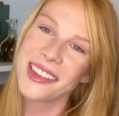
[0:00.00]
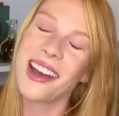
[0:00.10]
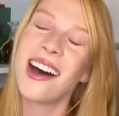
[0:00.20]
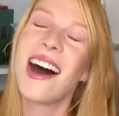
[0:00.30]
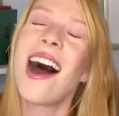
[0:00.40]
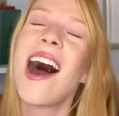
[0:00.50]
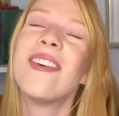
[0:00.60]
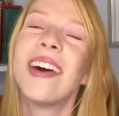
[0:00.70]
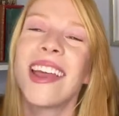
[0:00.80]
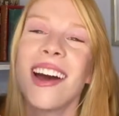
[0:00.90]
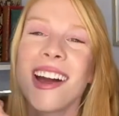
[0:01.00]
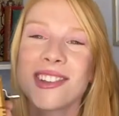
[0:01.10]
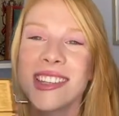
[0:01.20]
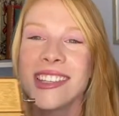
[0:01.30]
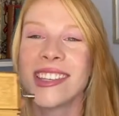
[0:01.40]
Oh my gosh.
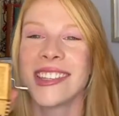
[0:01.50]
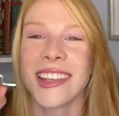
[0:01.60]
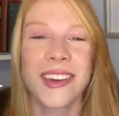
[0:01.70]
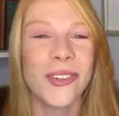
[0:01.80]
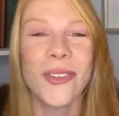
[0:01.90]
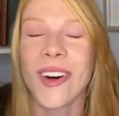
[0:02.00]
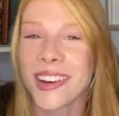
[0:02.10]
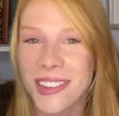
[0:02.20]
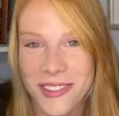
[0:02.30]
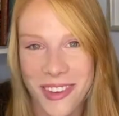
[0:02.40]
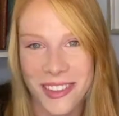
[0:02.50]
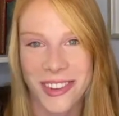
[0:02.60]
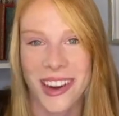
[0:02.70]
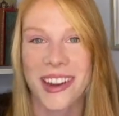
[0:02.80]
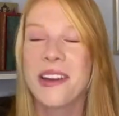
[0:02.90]
This is like one of my
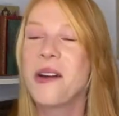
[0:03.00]
favorite